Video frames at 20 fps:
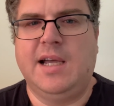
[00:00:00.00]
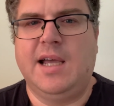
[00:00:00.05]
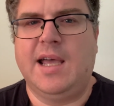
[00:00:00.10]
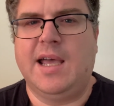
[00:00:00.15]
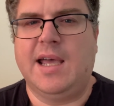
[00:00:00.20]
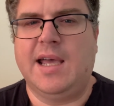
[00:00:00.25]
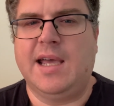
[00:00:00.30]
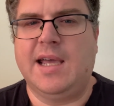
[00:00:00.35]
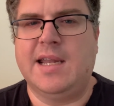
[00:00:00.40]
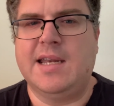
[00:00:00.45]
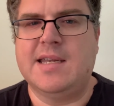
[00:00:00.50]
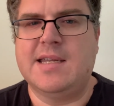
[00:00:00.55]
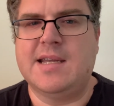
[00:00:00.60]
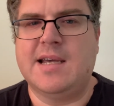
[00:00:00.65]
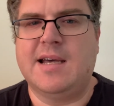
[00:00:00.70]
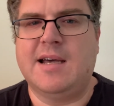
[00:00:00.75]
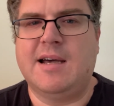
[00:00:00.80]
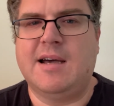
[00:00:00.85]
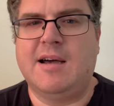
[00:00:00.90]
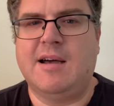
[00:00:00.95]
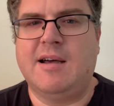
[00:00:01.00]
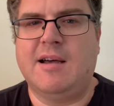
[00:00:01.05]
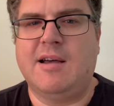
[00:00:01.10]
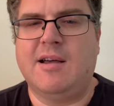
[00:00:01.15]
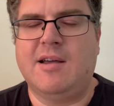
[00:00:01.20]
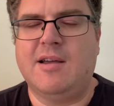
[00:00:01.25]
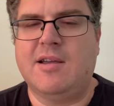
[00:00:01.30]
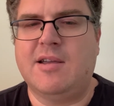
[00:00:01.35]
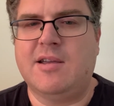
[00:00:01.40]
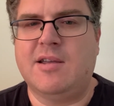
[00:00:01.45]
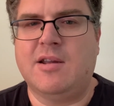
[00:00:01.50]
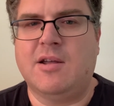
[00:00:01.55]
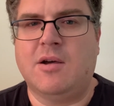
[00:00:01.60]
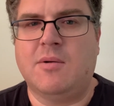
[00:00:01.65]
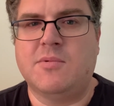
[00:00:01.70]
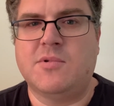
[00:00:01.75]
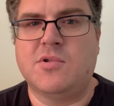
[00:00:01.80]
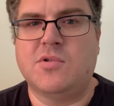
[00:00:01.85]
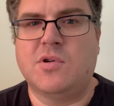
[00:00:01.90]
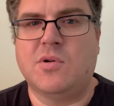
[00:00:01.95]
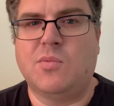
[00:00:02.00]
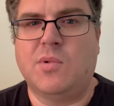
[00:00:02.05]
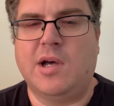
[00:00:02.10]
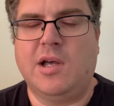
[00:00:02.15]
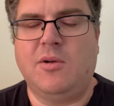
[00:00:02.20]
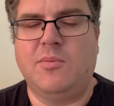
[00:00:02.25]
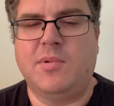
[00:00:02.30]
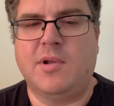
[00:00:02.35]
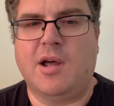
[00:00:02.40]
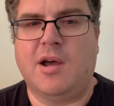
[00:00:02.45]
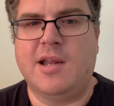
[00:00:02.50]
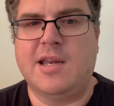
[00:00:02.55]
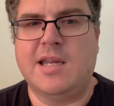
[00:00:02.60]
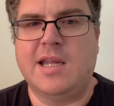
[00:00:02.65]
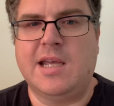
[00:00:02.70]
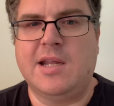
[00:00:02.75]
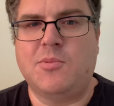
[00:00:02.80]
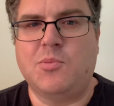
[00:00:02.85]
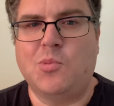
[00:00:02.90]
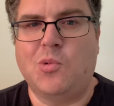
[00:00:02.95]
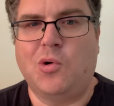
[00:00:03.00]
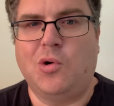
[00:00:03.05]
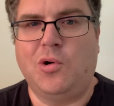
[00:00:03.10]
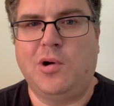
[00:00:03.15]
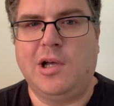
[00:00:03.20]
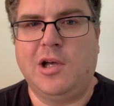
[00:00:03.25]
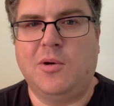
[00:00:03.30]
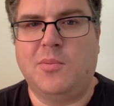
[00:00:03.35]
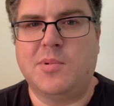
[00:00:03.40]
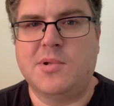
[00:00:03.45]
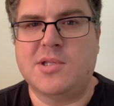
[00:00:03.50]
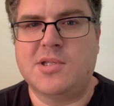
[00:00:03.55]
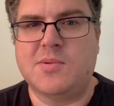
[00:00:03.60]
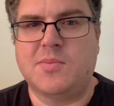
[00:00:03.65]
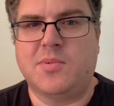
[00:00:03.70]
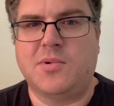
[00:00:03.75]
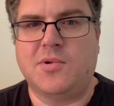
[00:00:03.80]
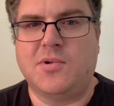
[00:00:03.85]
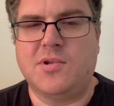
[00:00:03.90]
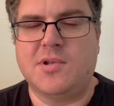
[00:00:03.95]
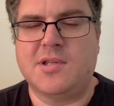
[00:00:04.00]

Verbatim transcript: And, uh, you know, I'm doing well, but I need more help and support.